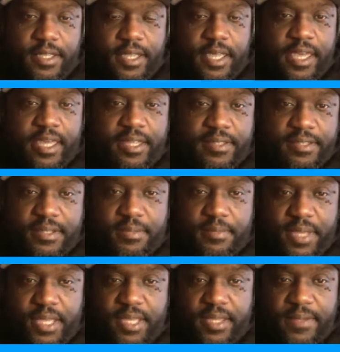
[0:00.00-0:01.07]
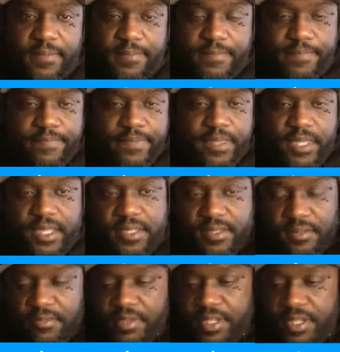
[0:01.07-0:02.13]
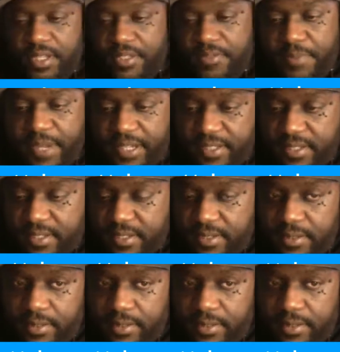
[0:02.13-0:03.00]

And to me, it's to be expected.